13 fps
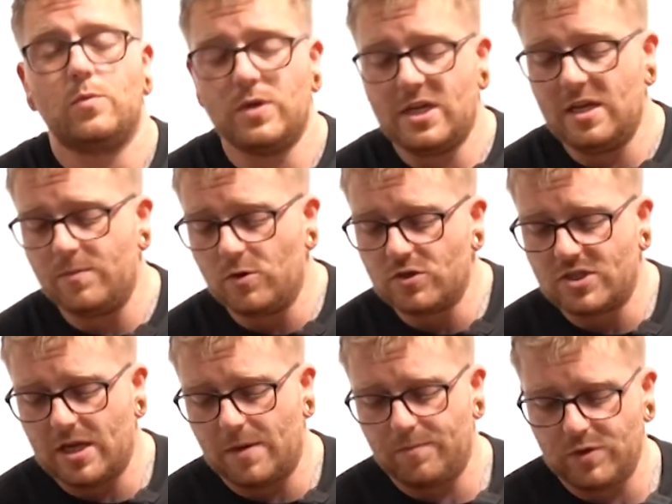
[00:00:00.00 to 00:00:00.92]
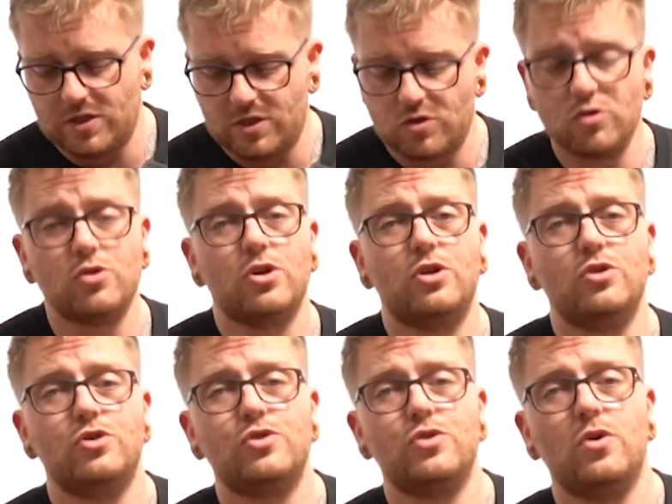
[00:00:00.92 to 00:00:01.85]
We keep those temperatures under
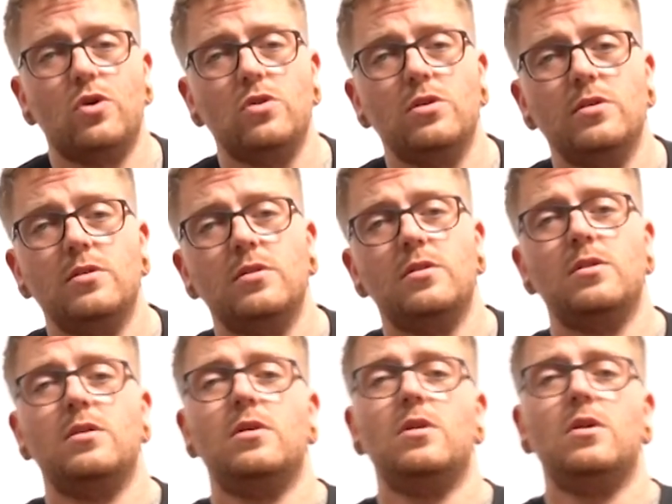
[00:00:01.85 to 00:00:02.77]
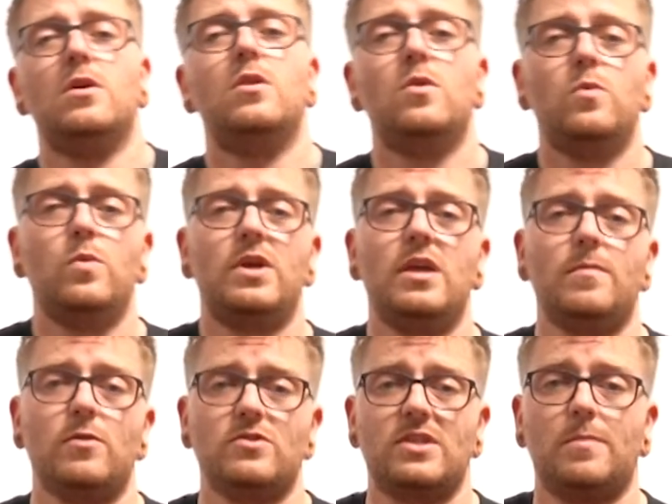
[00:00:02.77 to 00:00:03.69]
control, we keep
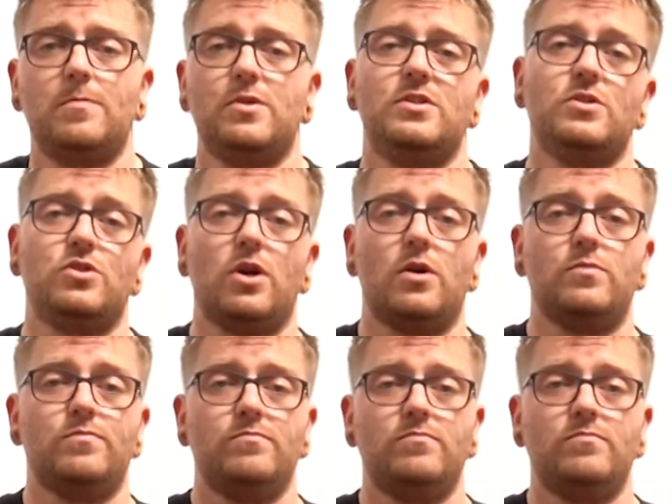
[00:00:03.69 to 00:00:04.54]
those temperatures down.